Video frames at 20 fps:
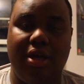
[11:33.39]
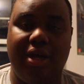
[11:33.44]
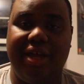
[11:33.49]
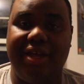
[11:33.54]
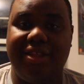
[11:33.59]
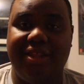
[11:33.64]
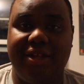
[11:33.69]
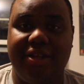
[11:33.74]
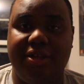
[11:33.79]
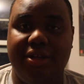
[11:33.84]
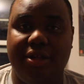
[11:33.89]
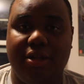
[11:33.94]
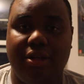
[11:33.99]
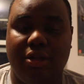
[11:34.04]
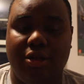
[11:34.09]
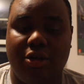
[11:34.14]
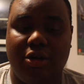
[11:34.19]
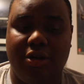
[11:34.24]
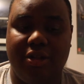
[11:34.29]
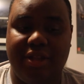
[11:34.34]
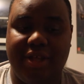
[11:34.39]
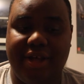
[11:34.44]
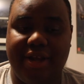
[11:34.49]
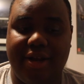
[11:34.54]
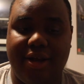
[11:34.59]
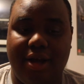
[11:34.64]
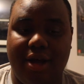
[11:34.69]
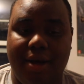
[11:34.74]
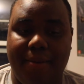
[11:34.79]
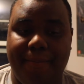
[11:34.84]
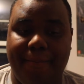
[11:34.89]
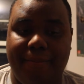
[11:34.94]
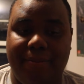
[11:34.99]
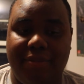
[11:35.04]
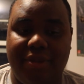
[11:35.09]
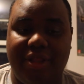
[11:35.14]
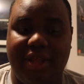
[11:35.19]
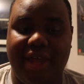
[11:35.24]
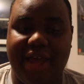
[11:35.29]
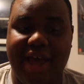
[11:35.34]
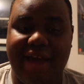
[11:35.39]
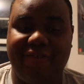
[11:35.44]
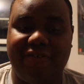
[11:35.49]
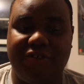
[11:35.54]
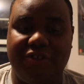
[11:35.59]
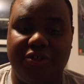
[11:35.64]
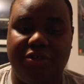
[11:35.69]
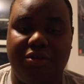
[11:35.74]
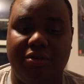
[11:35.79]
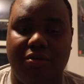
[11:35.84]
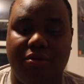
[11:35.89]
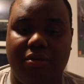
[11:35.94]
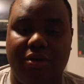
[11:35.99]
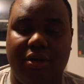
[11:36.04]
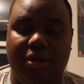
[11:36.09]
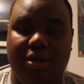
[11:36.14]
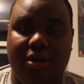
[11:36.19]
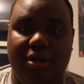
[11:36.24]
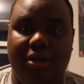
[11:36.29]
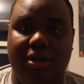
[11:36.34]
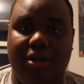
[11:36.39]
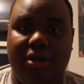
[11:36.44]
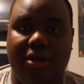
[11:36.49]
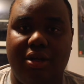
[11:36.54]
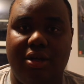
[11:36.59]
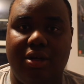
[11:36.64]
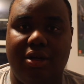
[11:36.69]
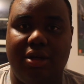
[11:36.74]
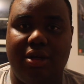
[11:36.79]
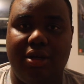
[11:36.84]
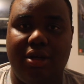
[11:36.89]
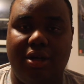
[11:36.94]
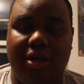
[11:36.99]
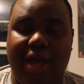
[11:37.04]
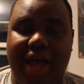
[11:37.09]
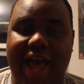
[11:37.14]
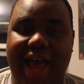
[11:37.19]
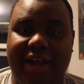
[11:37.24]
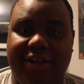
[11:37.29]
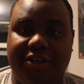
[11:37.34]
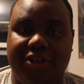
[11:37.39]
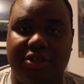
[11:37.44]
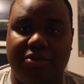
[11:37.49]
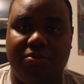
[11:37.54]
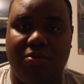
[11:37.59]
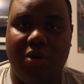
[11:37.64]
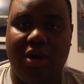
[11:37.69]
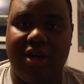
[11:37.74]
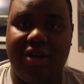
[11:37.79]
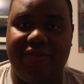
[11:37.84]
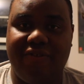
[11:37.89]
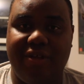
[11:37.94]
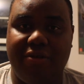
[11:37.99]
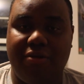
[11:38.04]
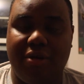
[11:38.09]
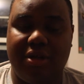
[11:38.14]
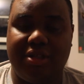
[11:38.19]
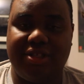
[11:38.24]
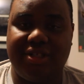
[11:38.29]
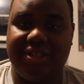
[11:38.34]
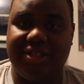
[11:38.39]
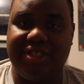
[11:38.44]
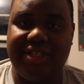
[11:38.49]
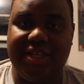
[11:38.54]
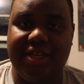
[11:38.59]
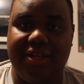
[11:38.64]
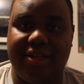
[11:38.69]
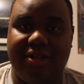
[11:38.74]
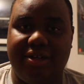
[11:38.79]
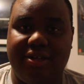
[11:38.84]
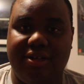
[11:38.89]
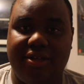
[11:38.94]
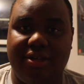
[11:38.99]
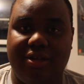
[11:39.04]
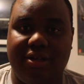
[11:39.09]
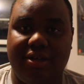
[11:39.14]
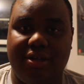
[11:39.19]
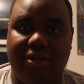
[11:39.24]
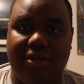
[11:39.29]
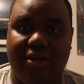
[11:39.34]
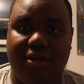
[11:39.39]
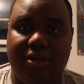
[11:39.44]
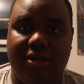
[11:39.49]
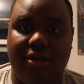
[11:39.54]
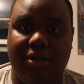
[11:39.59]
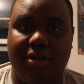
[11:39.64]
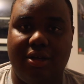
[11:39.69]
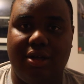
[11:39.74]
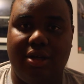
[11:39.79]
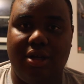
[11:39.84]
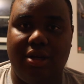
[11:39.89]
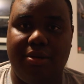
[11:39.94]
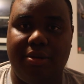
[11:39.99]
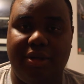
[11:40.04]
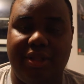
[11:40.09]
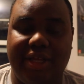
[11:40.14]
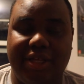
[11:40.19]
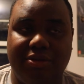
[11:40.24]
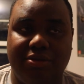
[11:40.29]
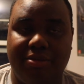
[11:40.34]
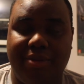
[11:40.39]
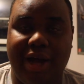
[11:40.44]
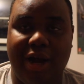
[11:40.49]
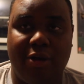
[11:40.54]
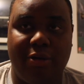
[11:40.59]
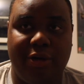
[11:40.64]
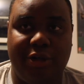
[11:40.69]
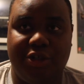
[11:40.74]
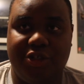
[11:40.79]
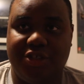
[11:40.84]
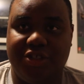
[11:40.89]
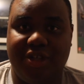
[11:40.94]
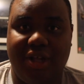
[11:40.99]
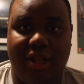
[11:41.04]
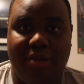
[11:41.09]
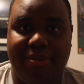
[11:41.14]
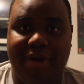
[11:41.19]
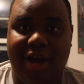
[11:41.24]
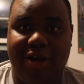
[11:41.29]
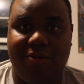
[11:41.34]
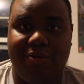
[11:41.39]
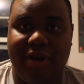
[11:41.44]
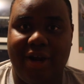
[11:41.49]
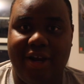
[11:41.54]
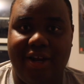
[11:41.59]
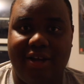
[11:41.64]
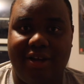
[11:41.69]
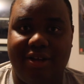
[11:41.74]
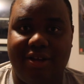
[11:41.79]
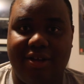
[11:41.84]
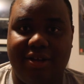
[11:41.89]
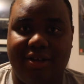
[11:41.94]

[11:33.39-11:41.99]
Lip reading: they did learn that they have to act as one if they want to succeed. I mean, that's what Power Rangers is all about, right?